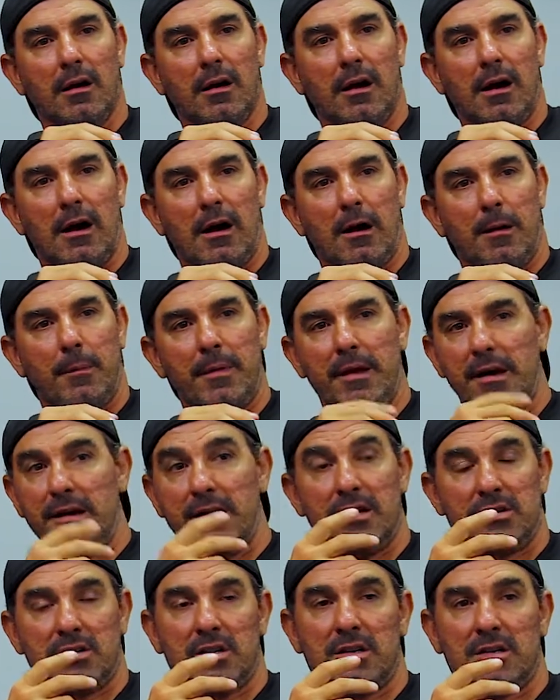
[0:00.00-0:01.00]
Um, in
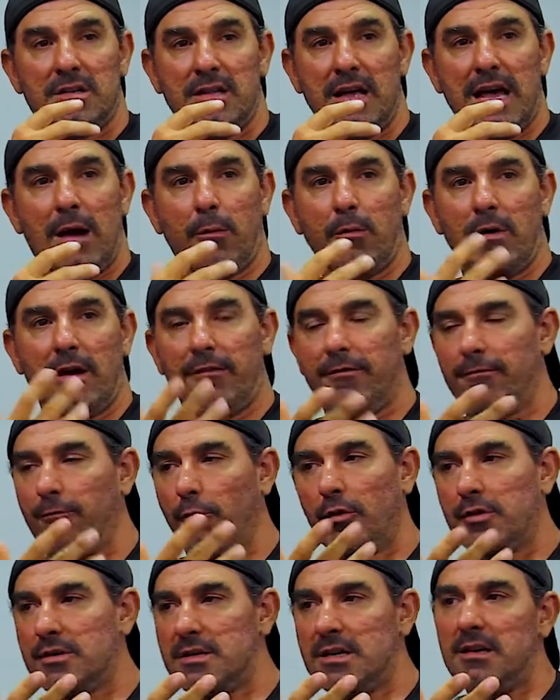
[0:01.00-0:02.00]
addition to that, we have
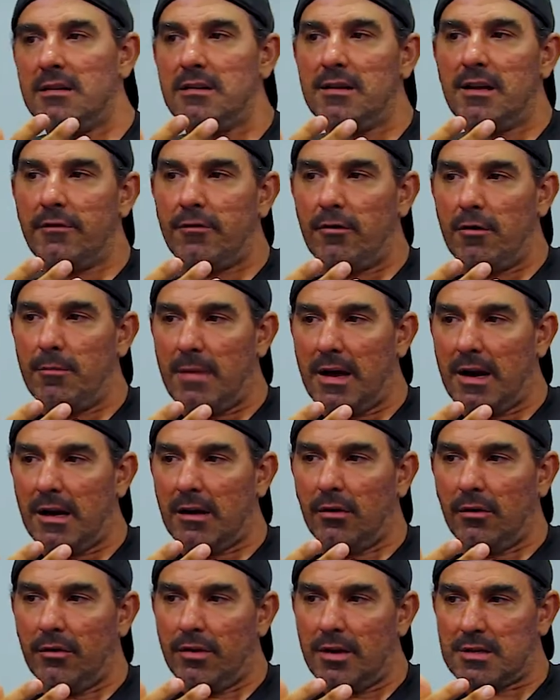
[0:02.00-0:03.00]
14 different
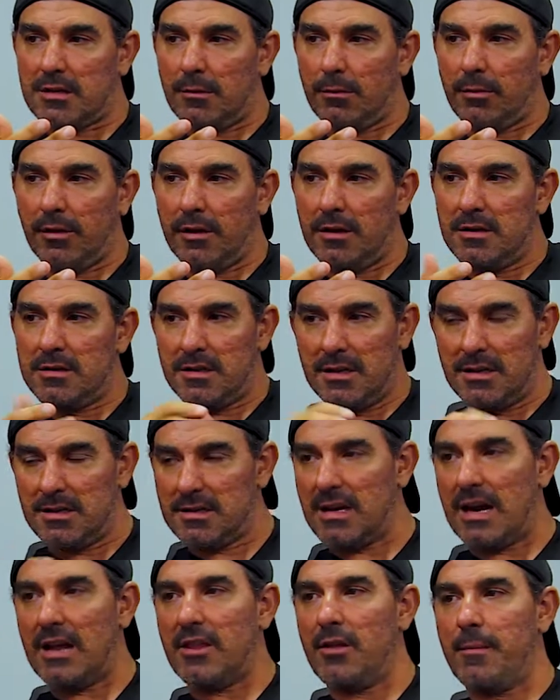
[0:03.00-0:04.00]
medical disciplines
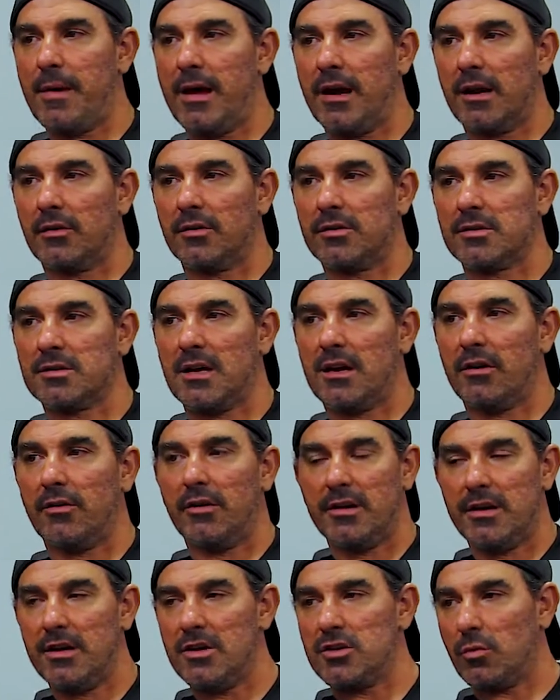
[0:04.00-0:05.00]
inside the medical center
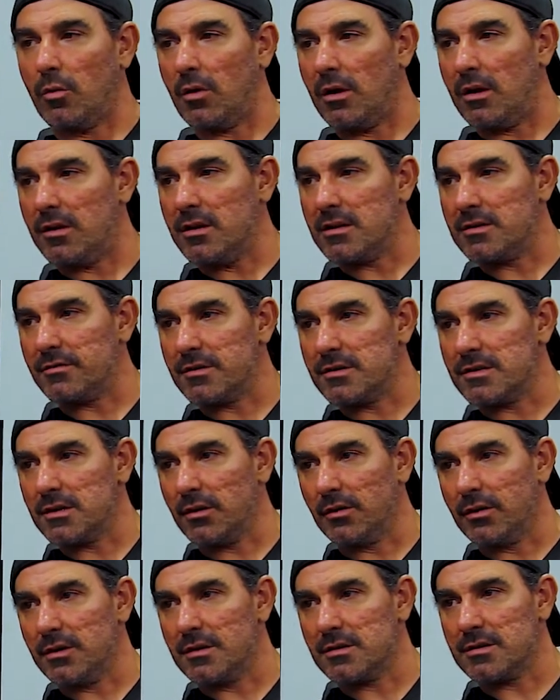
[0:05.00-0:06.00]
at each one of these
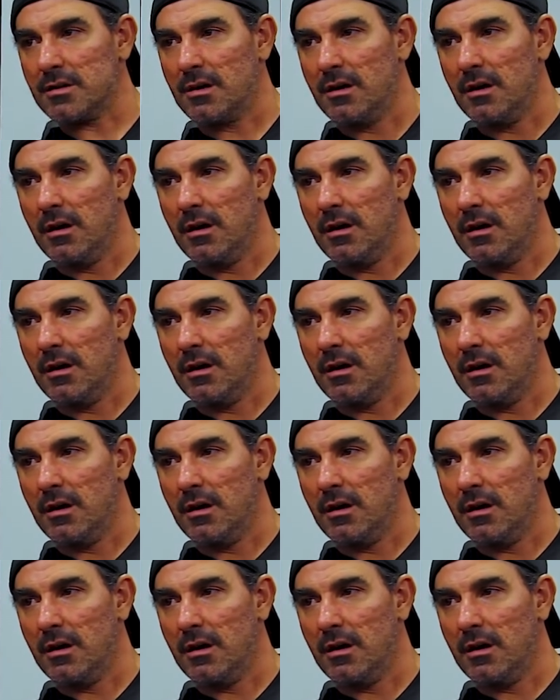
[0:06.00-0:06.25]
facilities.